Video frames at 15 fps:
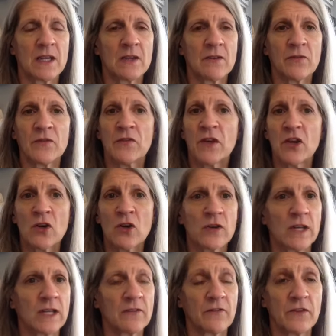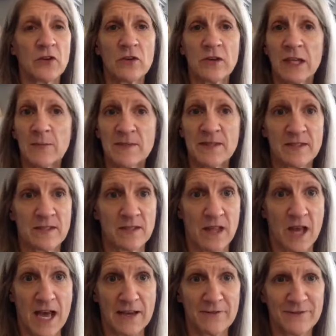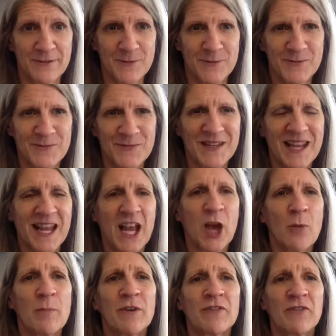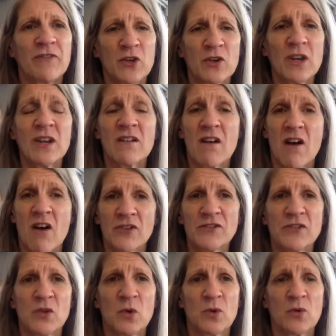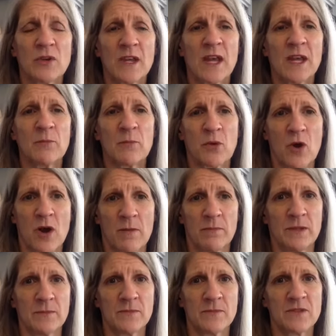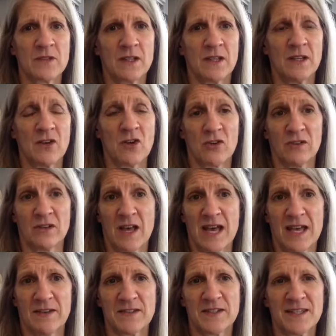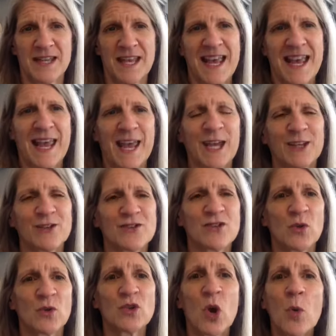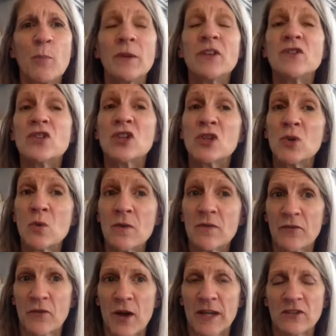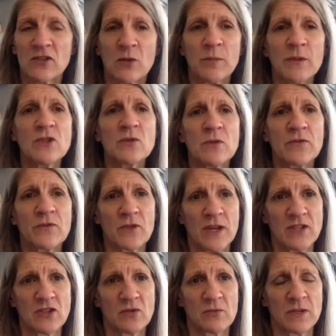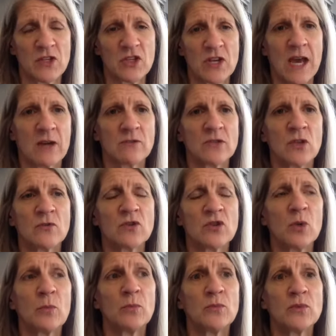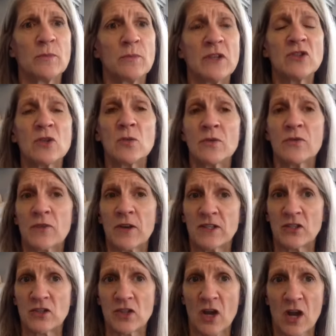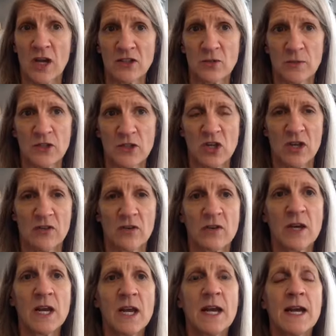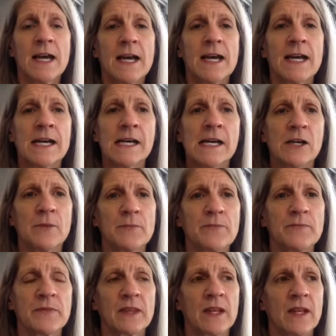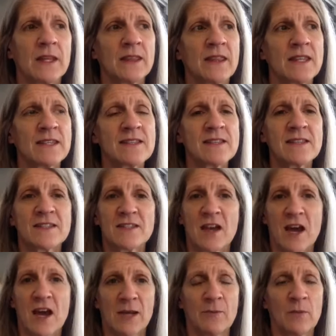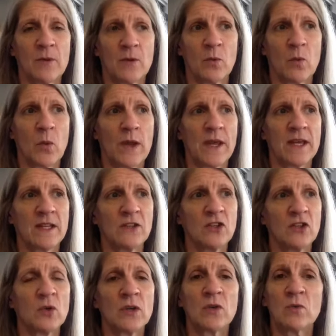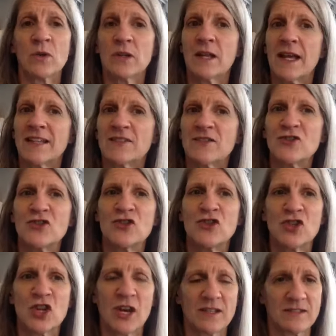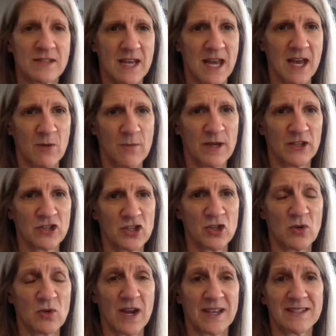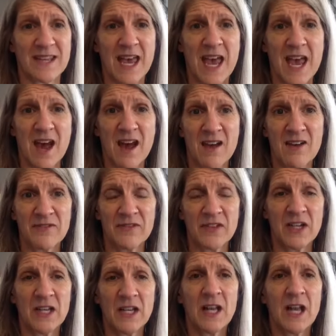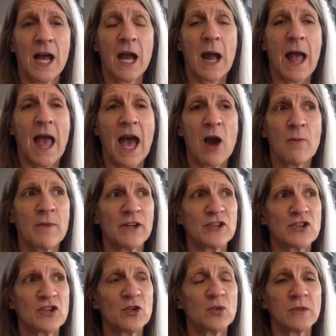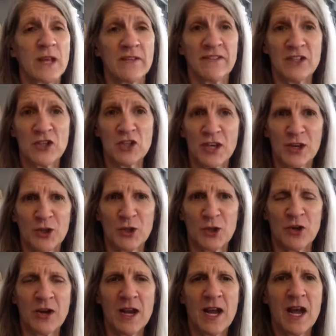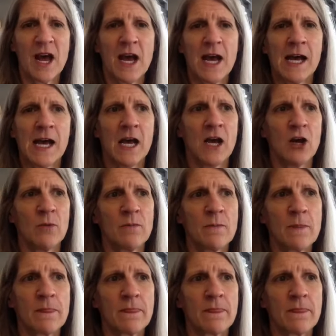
Fear keeps us alive, but fear can also create problems in our lives. And so don't be too afraid. Don't be too afraid to reach out. Don't be too afraid to talk to each other. This is a time when you can realize just how much you guys have, how much you love each other, and